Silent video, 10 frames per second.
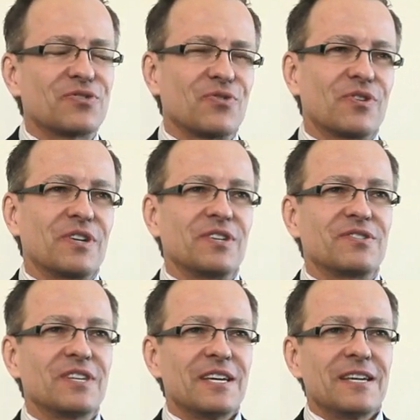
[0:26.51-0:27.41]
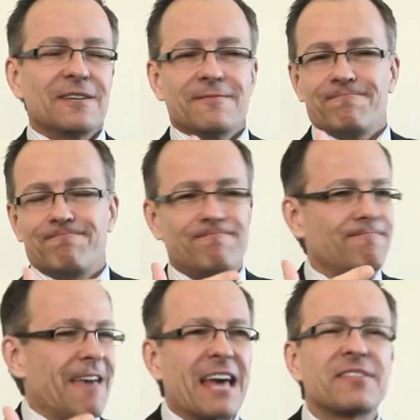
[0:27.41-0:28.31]
or is
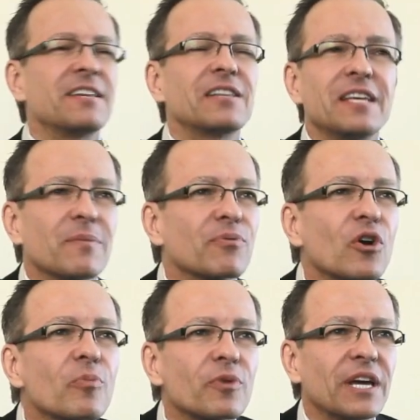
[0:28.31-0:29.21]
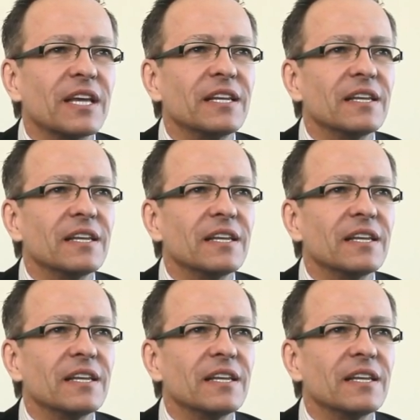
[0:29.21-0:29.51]
ethnically appropriate